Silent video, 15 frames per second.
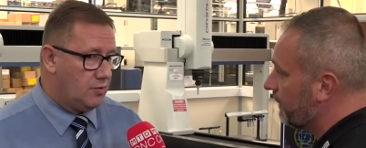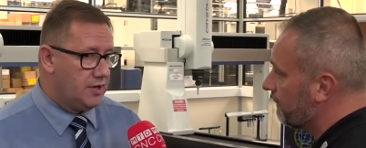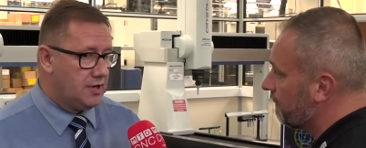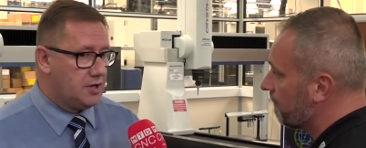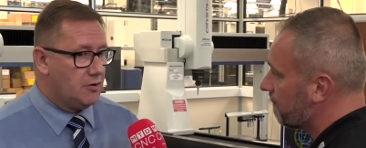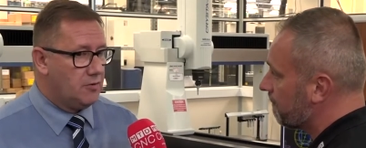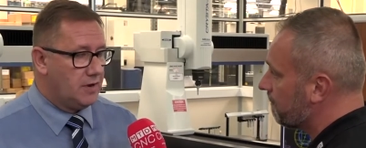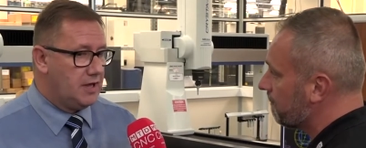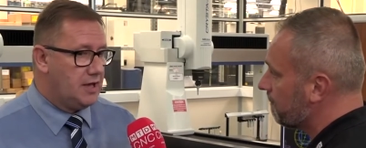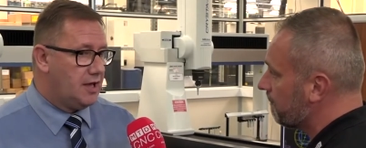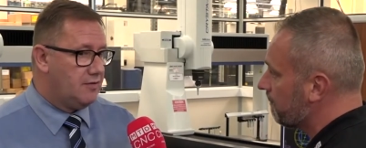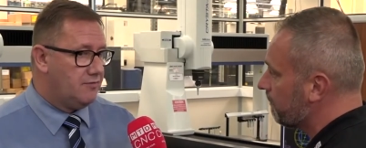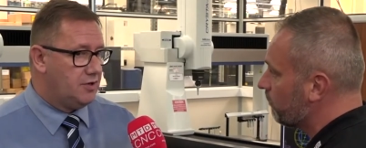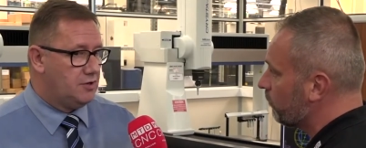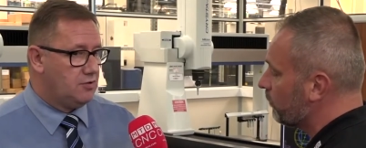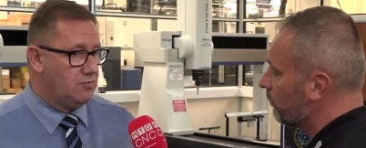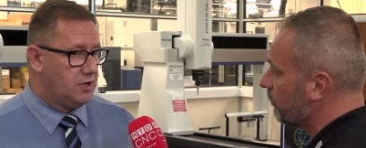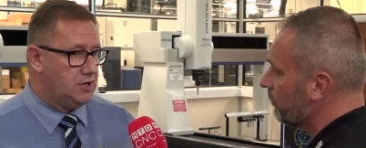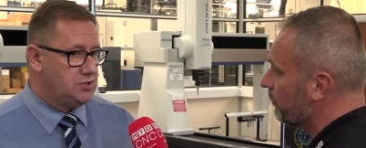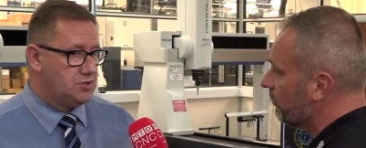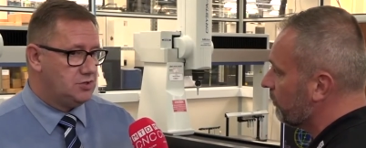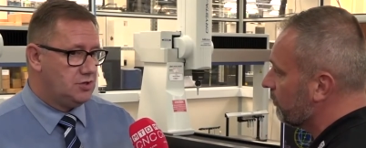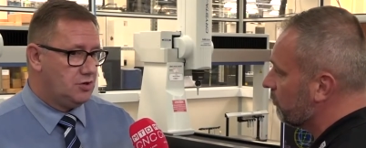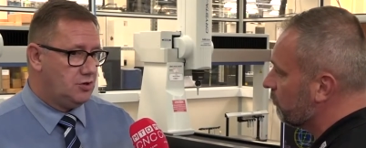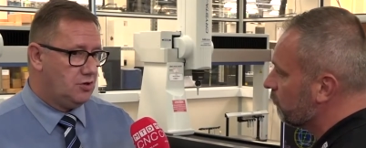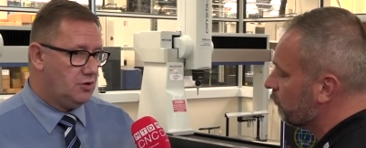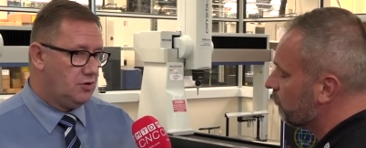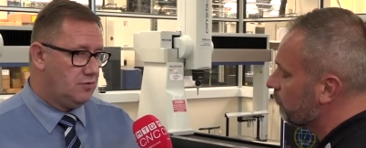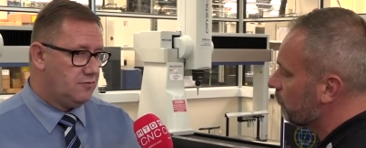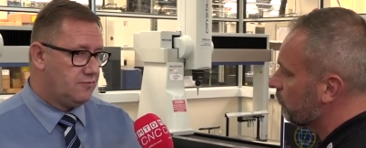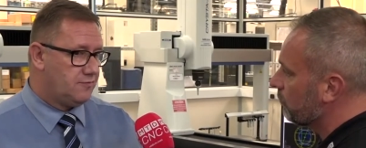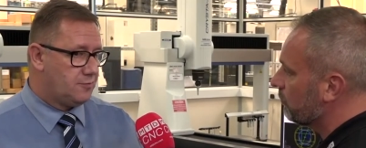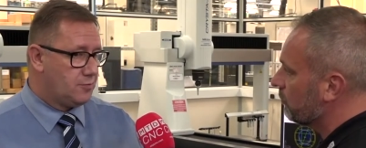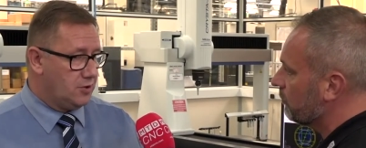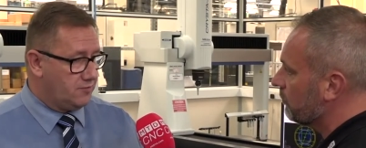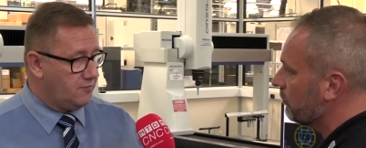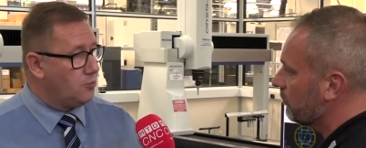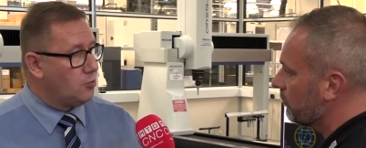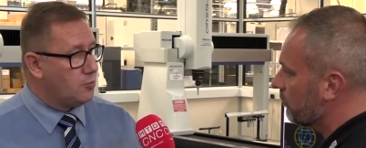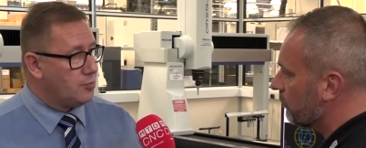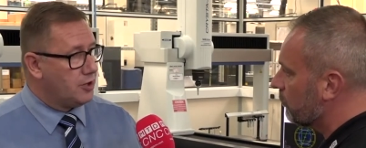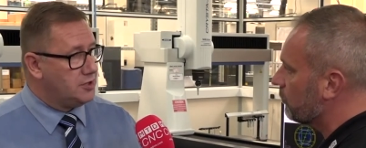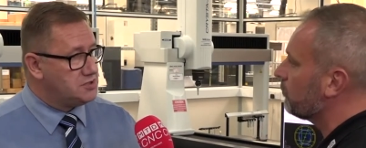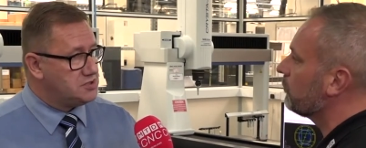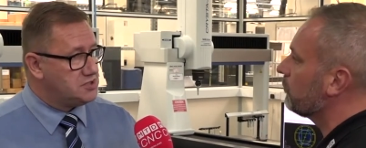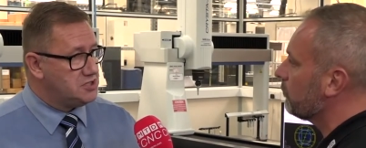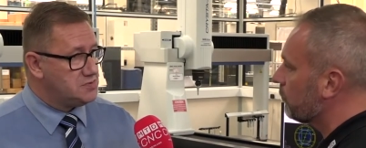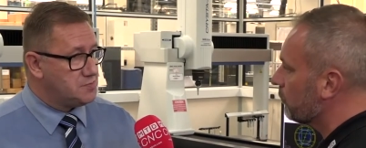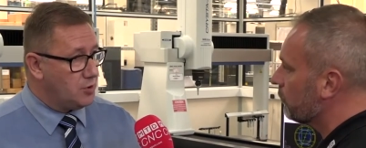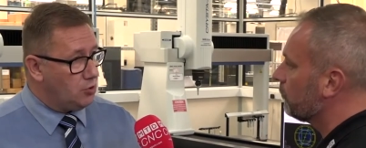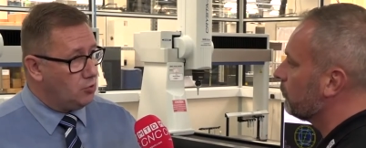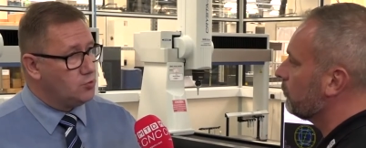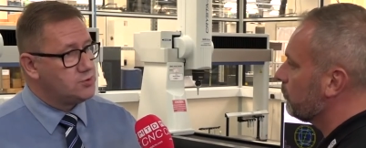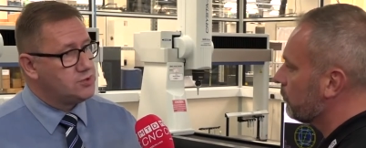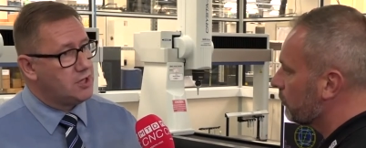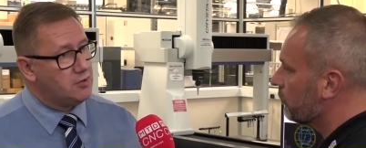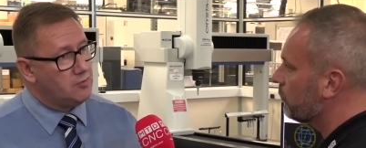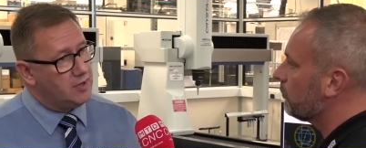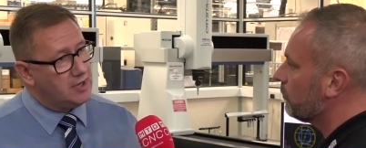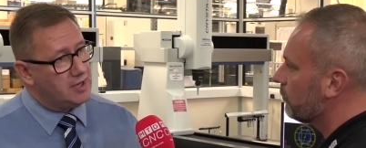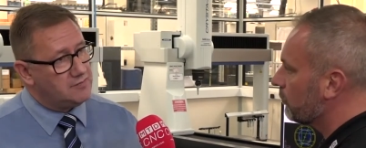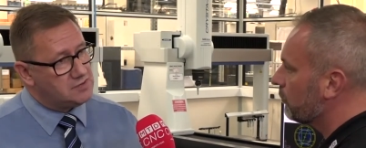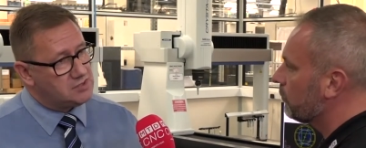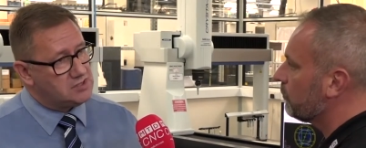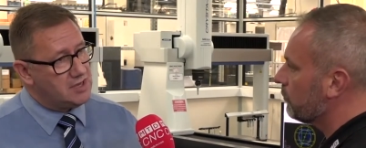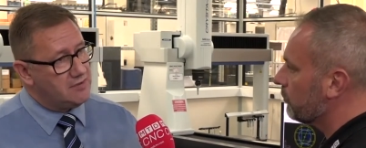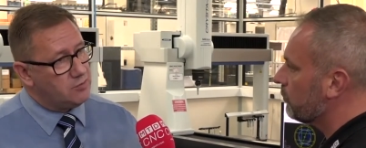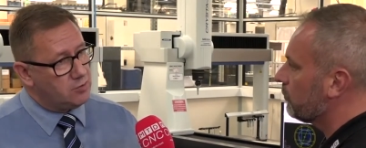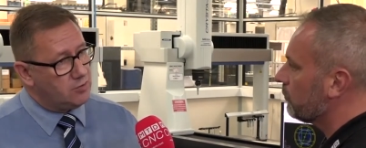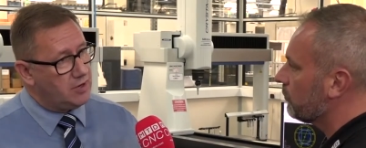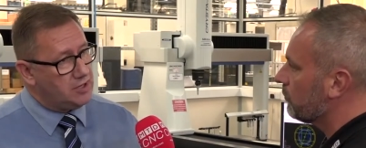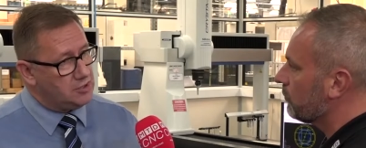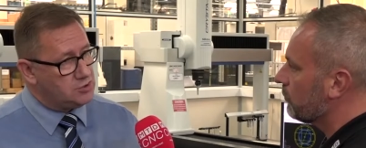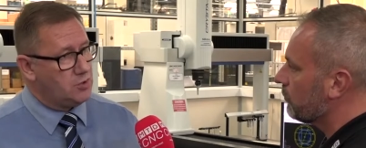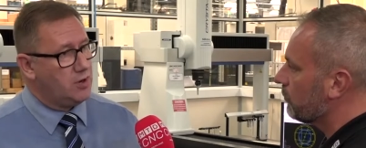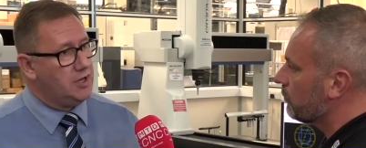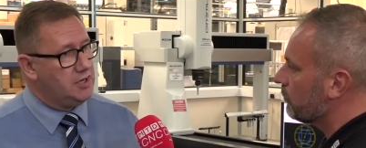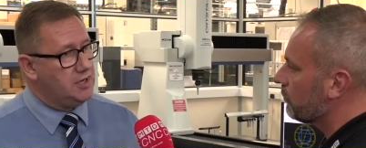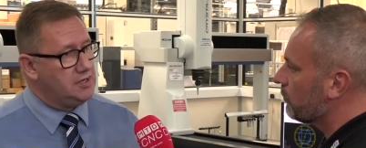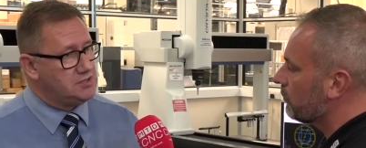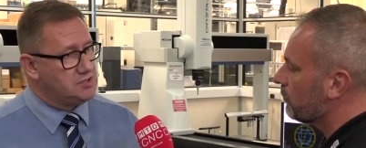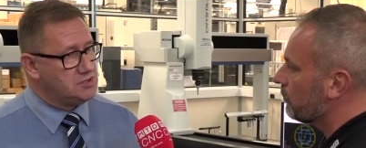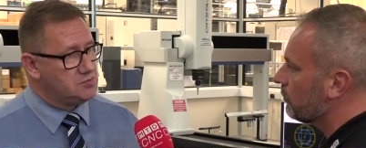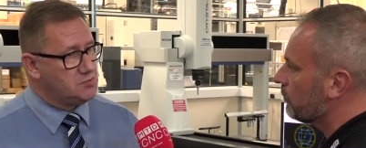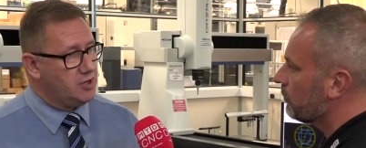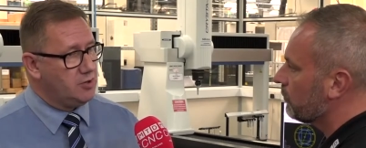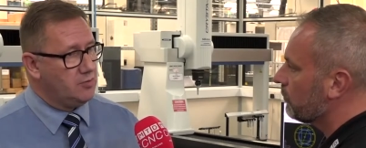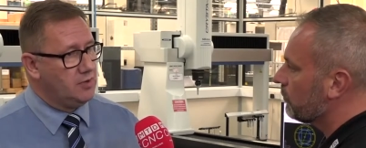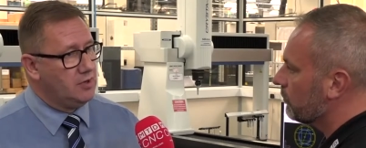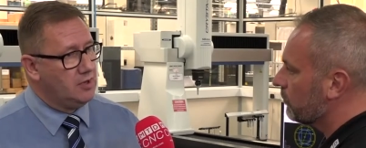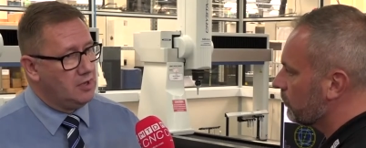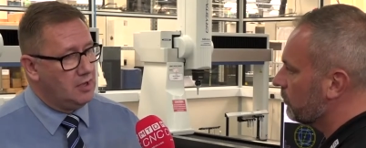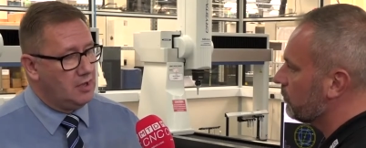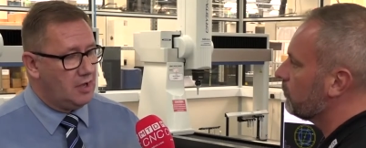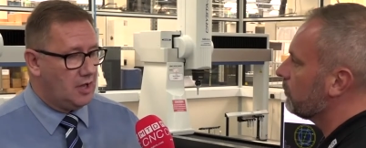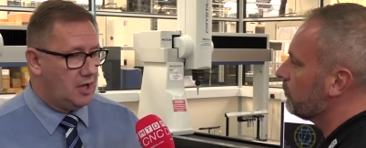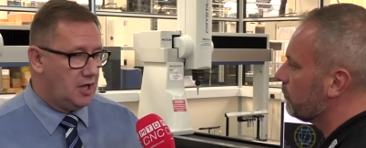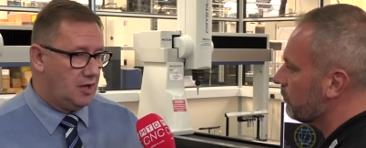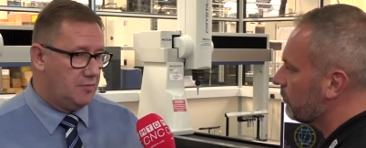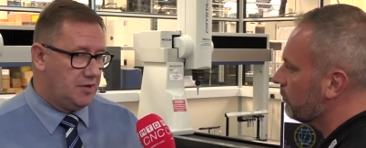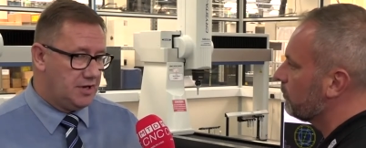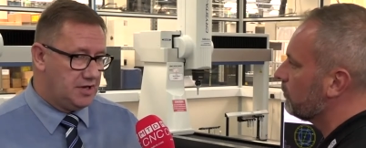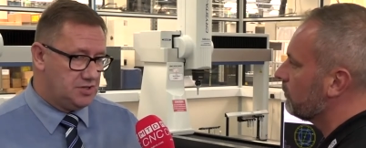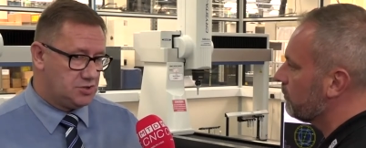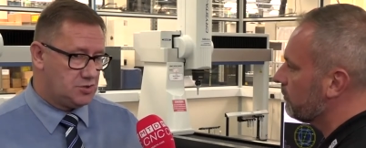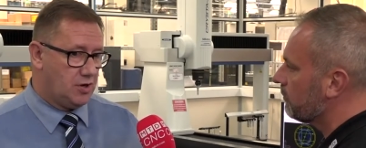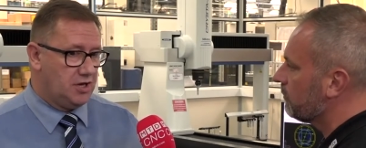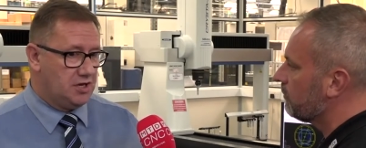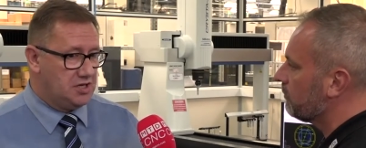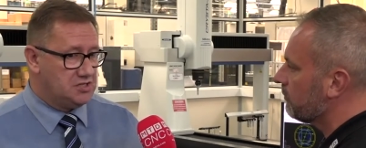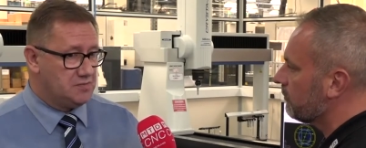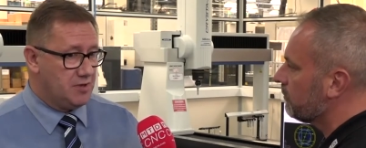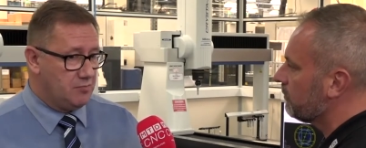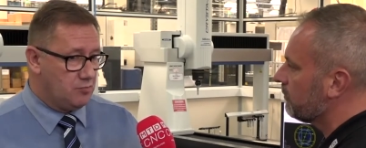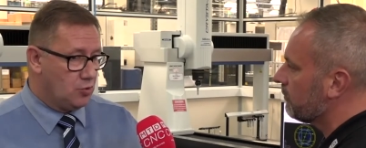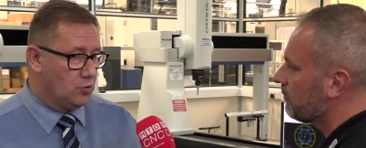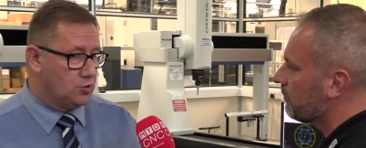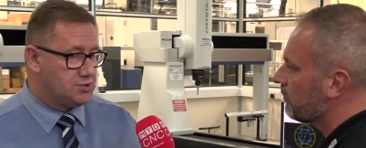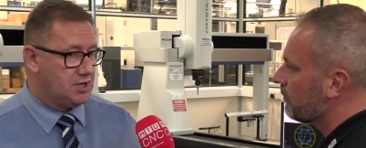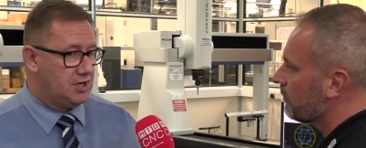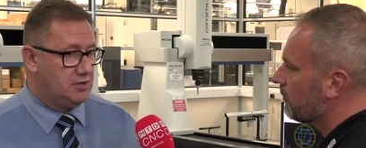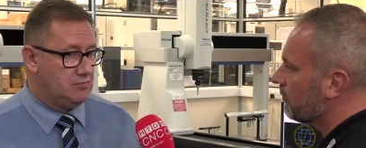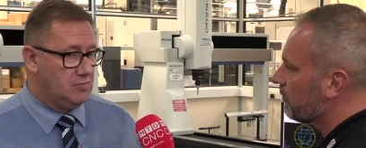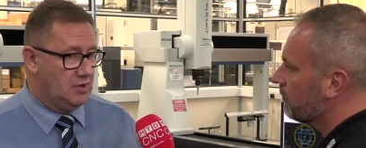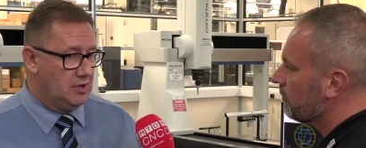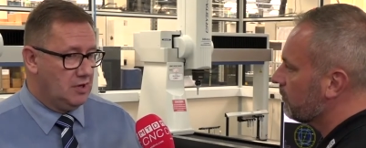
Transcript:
Speaker 1: We currently have in the region of three or four apprentices, but also we have seven or eight trainees as well. Um, and these trainees have been brought in